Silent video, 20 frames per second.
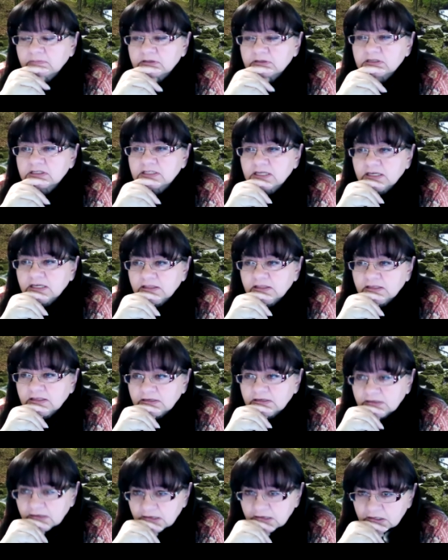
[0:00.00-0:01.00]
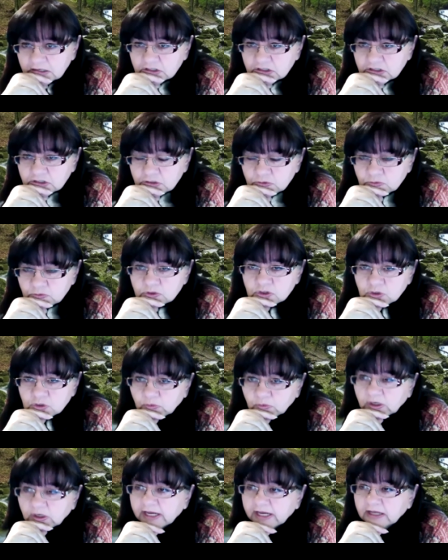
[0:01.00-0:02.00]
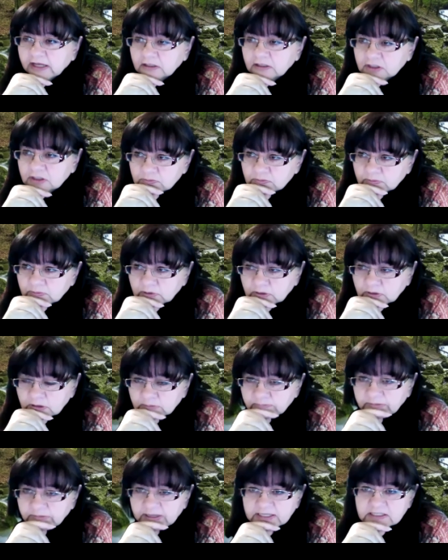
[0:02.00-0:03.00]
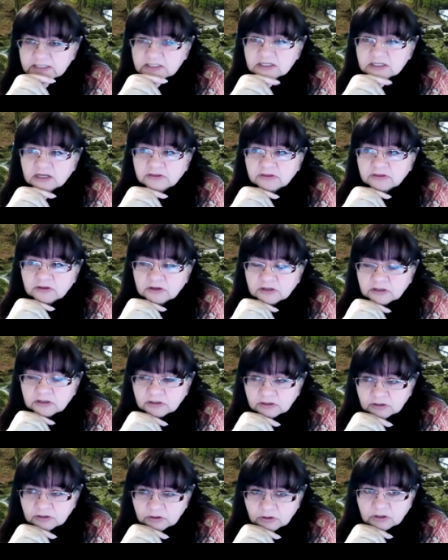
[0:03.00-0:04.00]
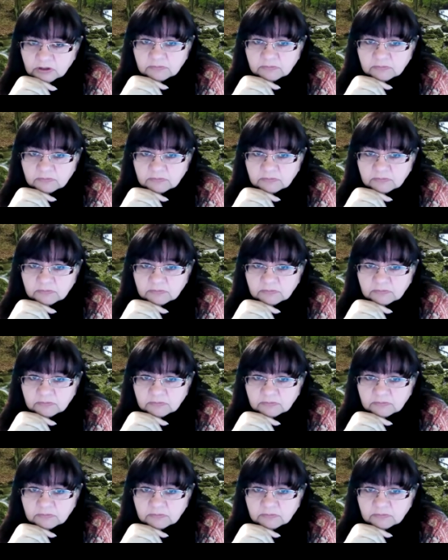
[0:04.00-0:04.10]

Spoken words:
I'm just saying that students who are eligible based on the